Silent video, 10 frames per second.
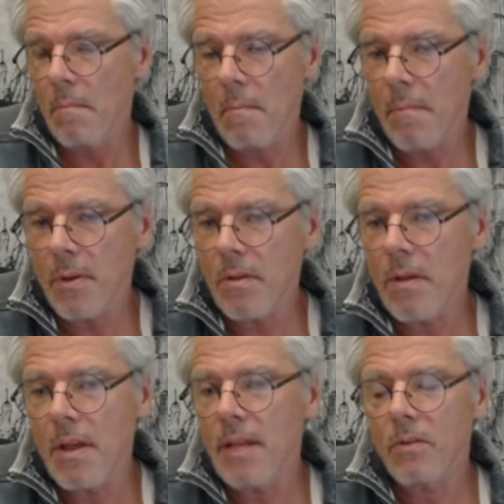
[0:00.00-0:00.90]
But
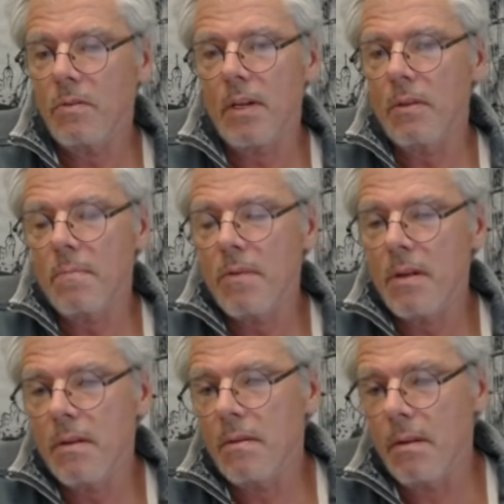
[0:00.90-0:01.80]
it's, you know,
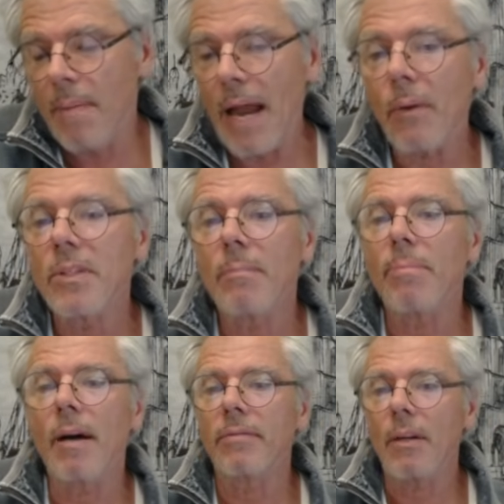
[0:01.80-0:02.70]
the powers
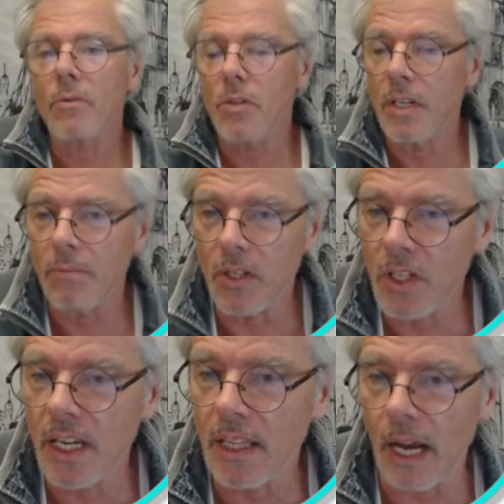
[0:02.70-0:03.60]
above doesn't seem to
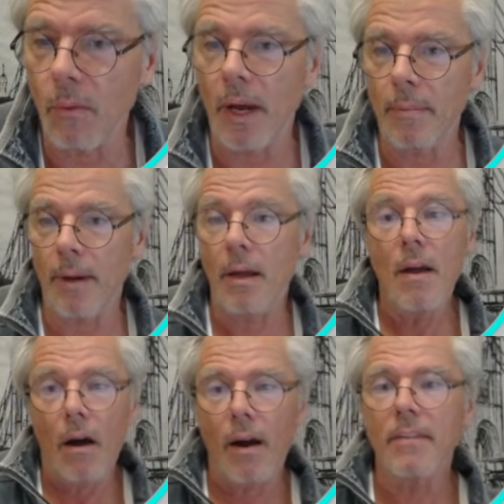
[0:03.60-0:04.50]
see it that way, but
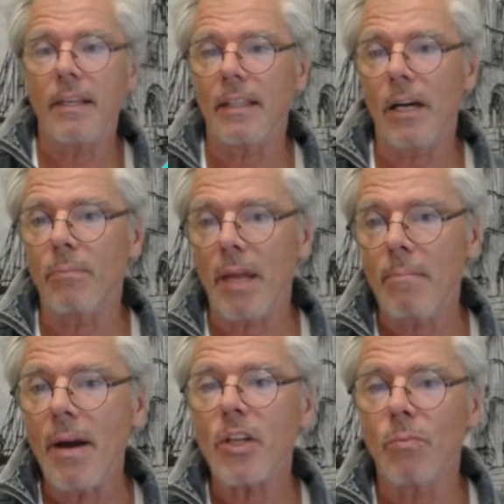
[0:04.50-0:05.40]
I think that would be
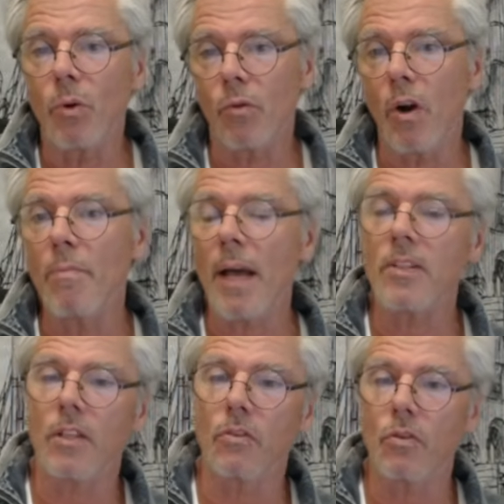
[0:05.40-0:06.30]
a much more
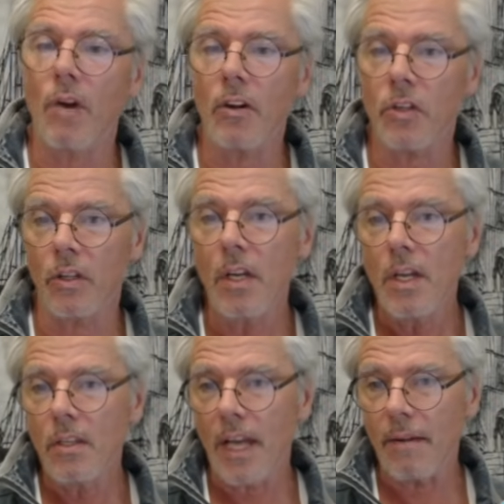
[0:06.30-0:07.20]
robust construction,
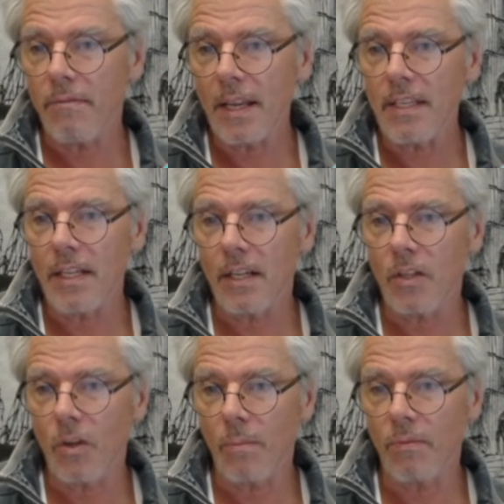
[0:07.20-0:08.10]
to have venting at
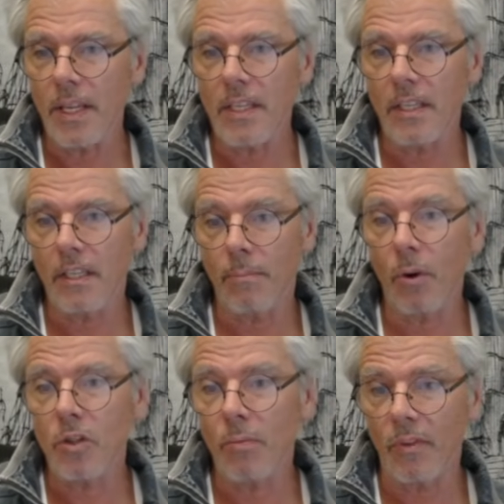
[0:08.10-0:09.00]
the top, vented at the
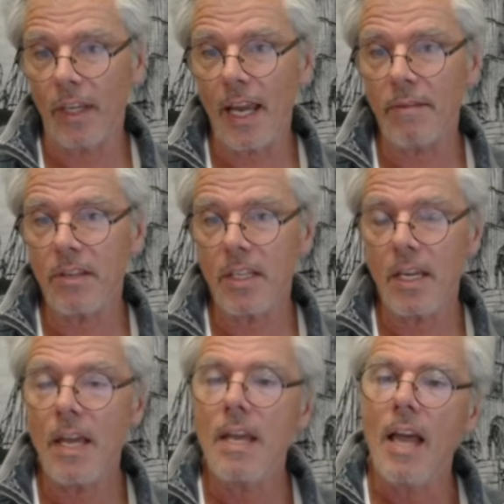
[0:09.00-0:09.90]
bottom of the
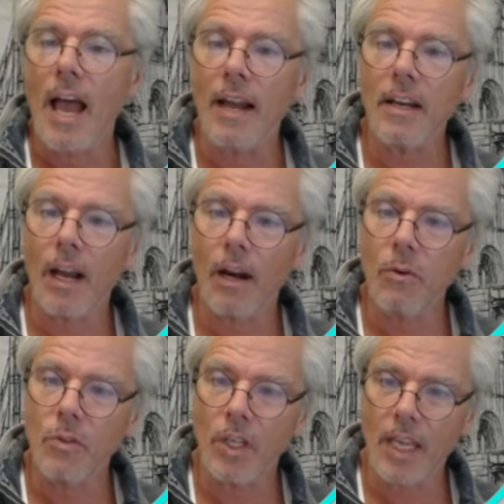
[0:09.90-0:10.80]
cavity, and
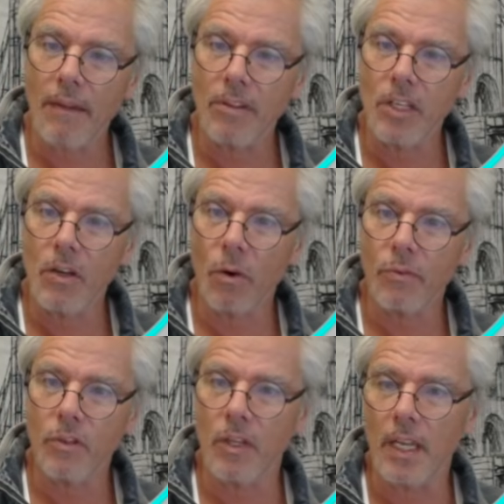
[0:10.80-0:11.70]
close the cavity
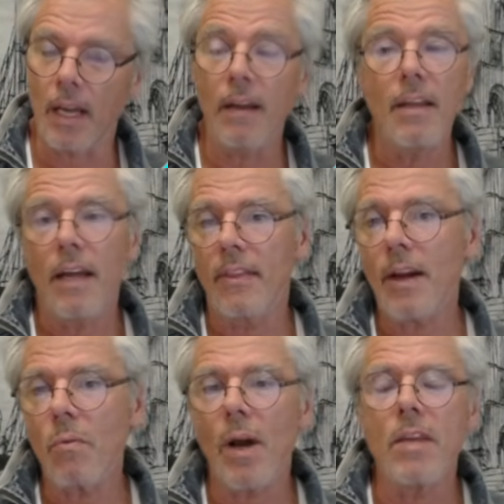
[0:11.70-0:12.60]
off to here, and
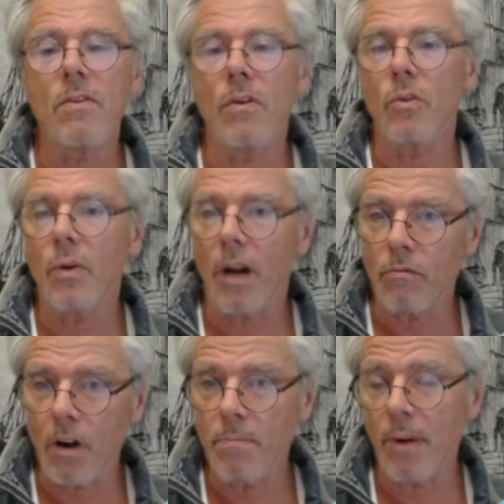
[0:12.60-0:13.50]
that way you're doing a
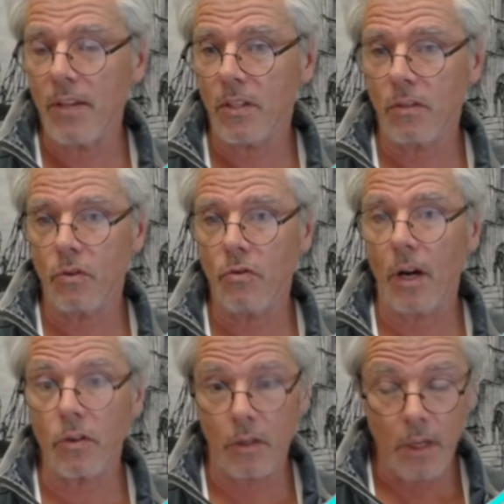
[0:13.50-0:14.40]
robust
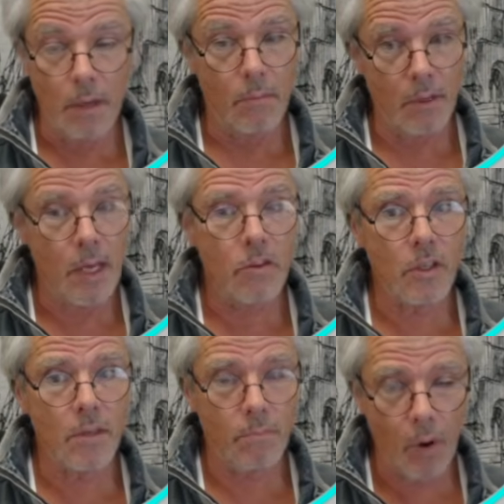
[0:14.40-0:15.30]
construction. But they're
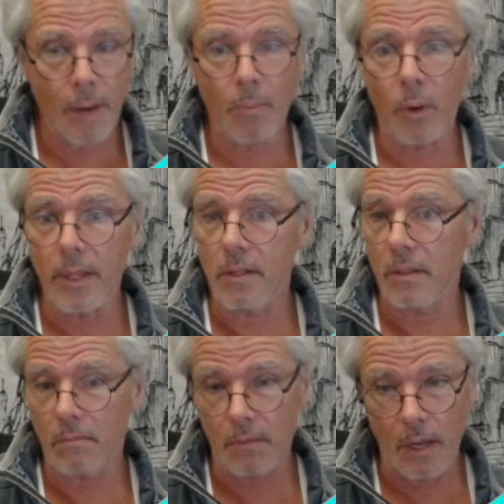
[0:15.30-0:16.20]
just my
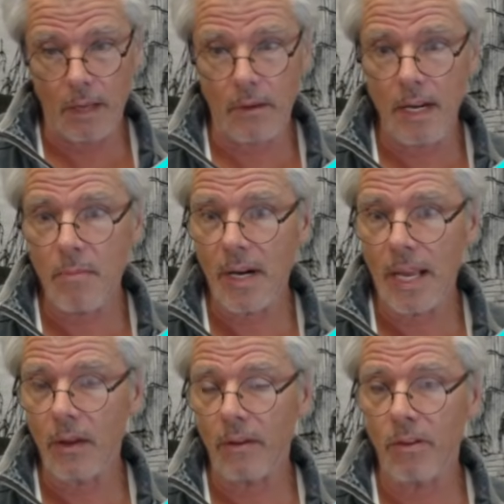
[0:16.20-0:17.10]
points, and
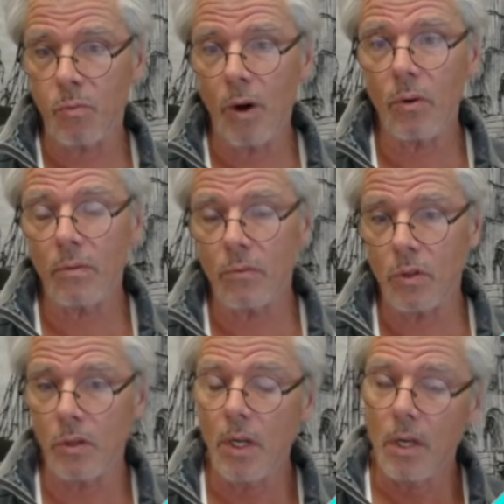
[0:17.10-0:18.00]
anybody out there is welcome
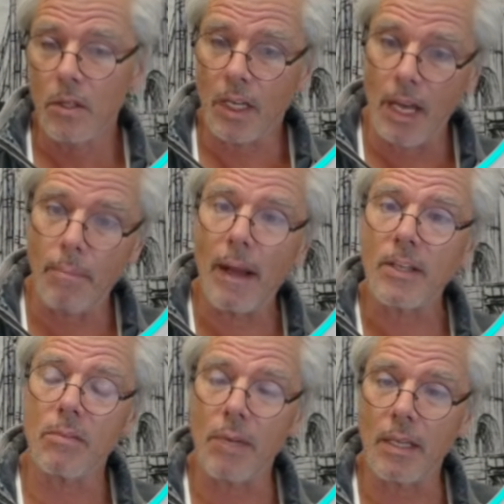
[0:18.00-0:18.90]
to come
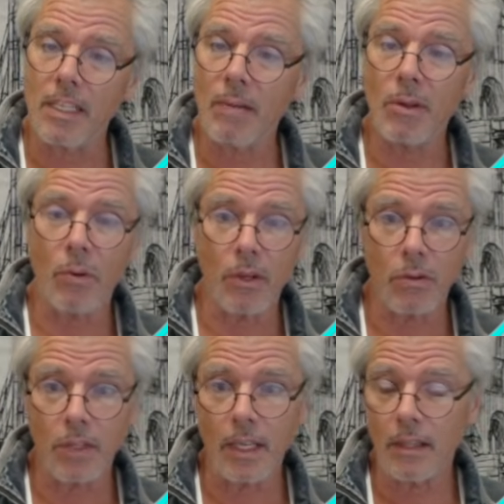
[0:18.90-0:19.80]
back to me and tell me what
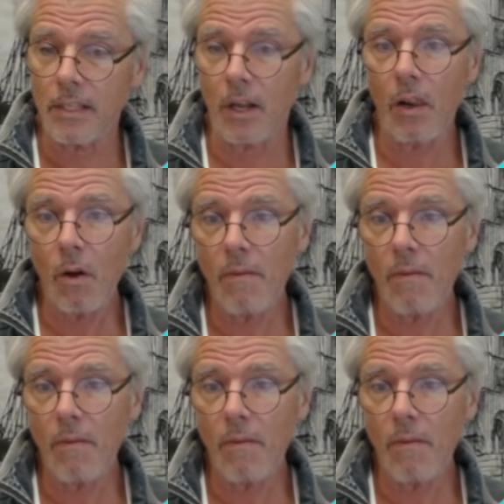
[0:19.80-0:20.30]
you think. There's a lot of